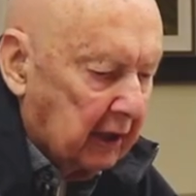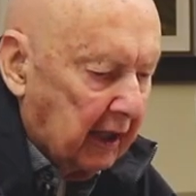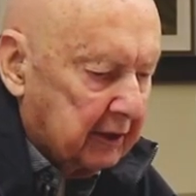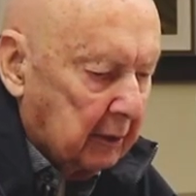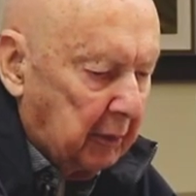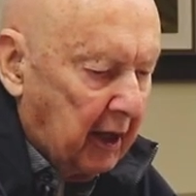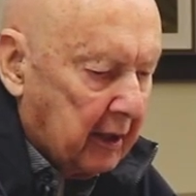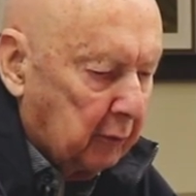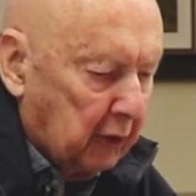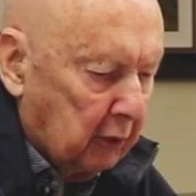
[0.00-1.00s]
at the
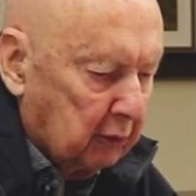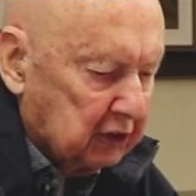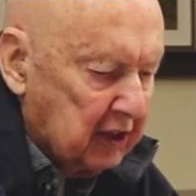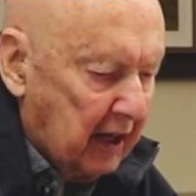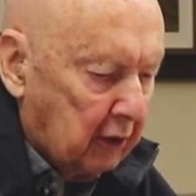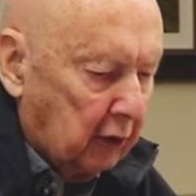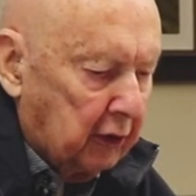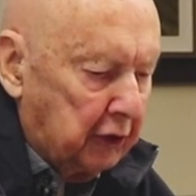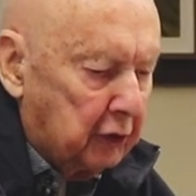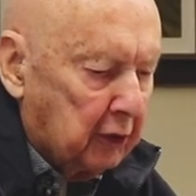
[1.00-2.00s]
bottom where it was narrow,
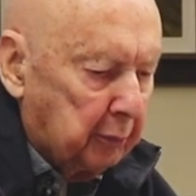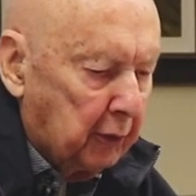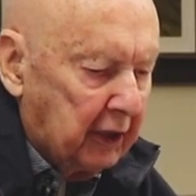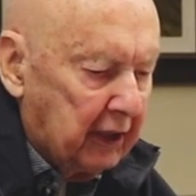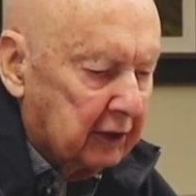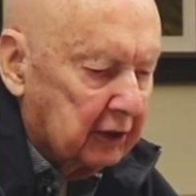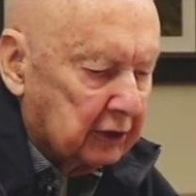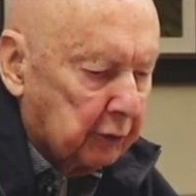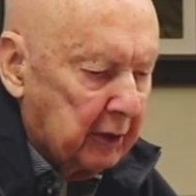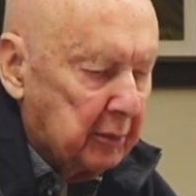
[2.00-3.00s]
you could put in 3